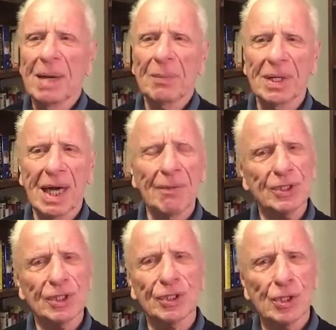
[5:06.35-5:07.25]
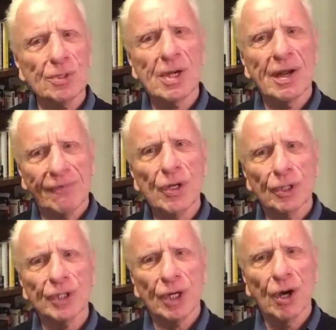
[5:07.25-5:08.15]
but I was a student at
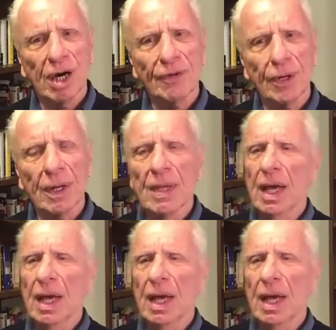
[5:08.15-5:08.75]
yours at Harvard.